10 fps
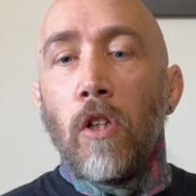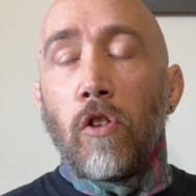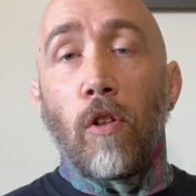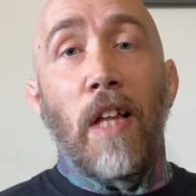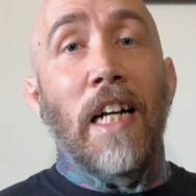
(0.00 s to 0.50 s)

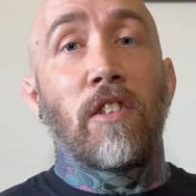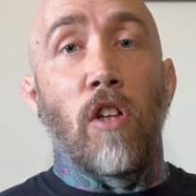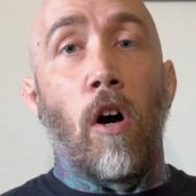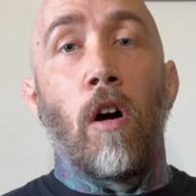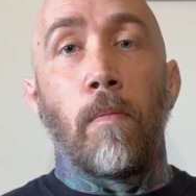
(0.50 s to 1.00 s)
So that's
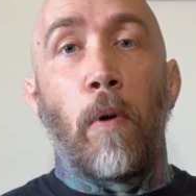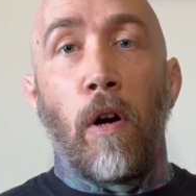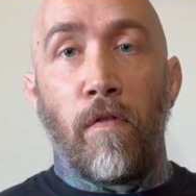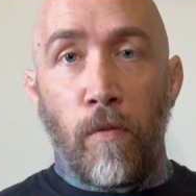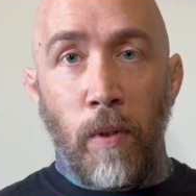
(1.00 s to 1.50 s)
the hard
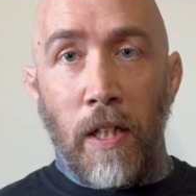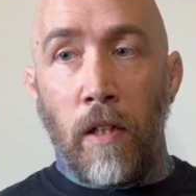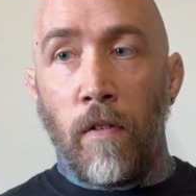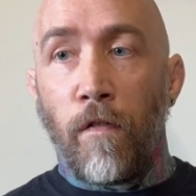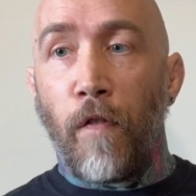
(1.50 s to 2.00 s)
part for me,
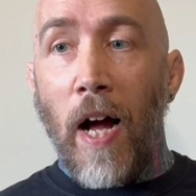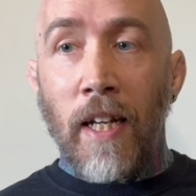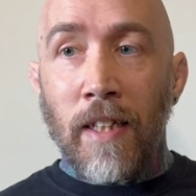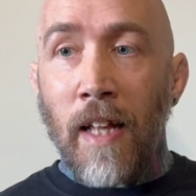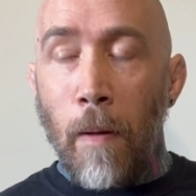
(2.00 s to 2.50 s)

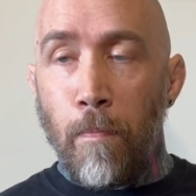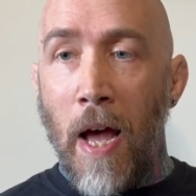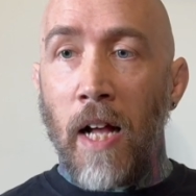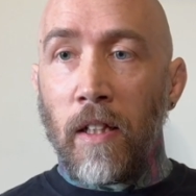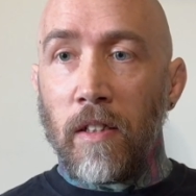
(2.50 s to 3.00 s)
finding that
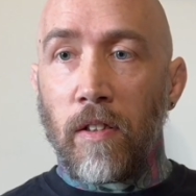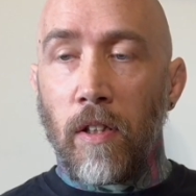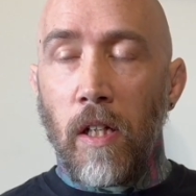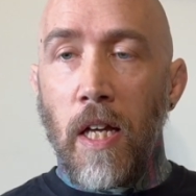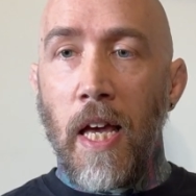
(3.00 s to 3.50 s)
balance.